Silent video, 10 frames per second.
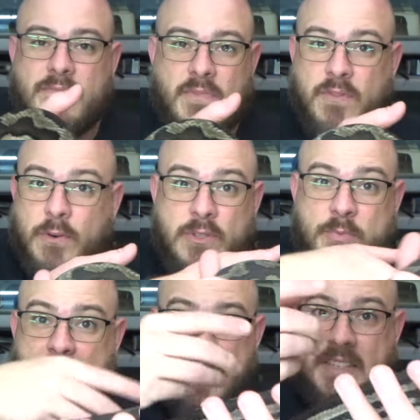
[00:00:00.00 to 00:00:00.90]
full
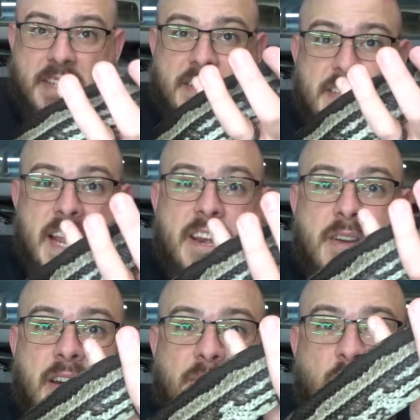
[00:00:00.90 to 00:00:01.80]
species, and you
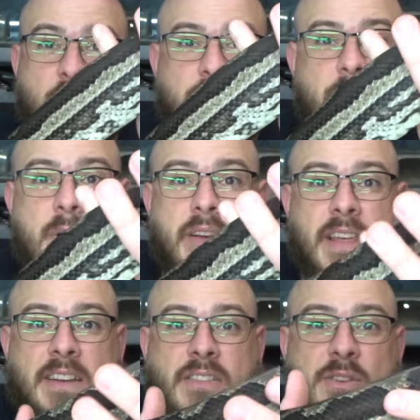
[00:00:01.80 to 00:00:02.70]
have morphs among
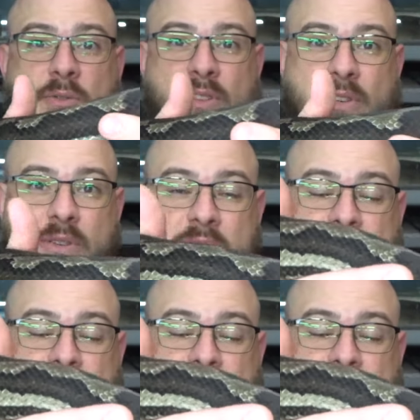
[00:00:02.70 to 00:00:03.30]
that too. So there's